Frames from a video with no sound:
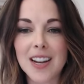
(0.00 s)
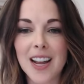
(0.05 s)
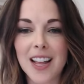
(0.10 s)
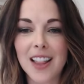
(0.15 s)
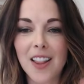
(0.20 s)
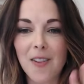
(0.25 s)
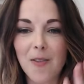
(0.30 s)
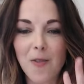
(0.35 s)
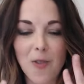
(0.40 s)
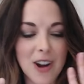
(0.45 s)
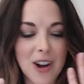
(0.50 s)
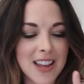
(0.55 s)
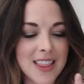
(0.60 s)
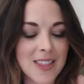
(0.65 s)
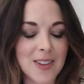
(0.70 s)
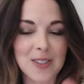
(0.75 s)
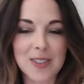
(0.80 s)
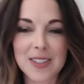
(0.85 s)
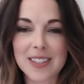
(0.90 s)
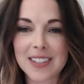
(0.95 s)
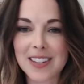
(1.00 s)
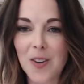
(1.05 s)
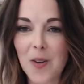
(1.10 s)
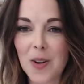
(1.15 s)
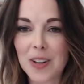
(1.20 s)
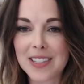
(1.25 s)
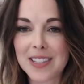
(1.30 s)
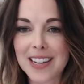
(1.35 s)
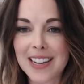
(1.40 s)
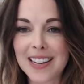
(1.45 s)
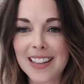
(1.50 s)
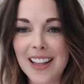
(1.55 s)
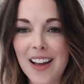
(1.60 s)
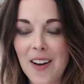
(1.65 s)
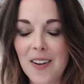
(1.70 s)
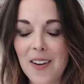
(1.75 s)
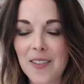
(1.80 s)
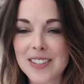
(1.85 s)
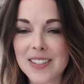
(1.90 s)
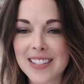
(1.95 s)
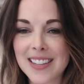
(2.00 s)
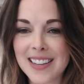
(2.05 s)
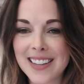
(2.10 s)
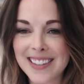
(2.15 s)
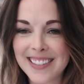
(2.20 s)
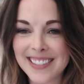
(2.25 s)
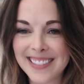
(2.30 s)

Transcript: I love wearing those quilting gloves.